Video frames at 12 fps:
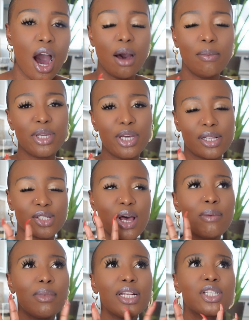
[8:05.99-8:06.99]
Ambiance. So
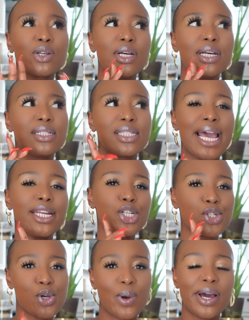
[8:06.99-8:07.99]
I'm not entirely
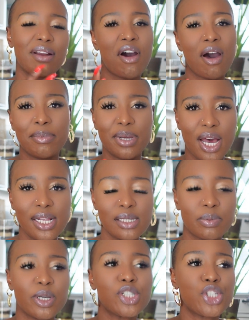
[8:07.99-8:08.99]
sure what kind of ambiance,
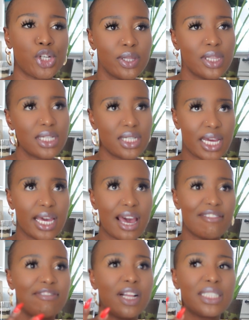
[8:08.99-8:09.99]
because during the day
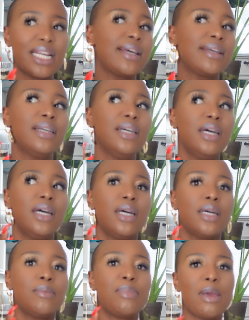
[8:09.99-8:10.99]
I felt like
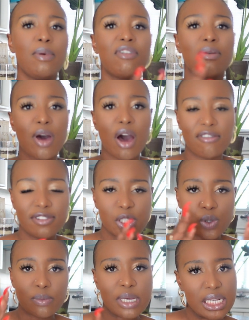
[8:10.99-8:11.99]
people from the office
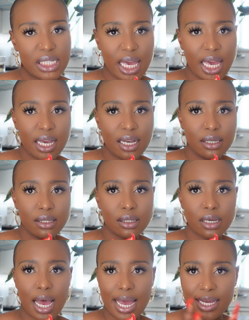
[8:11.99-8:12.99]
were meeting,
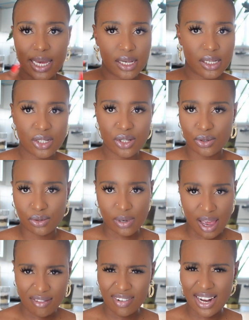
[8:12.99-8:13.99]
I guess, to
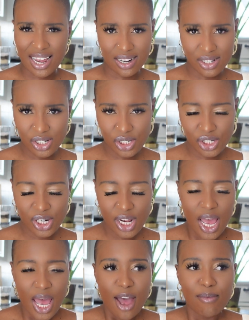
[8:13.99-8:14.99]
have lunch.
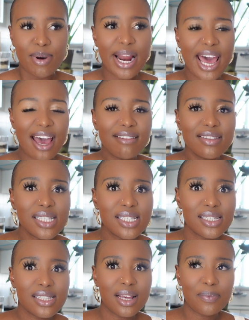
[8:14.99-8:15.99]
But I have
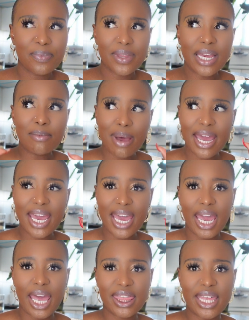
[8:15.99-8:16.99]
this in my
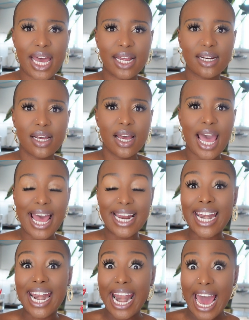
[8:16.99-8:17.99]
head that
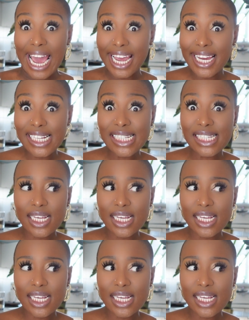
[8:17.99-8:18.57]
at night,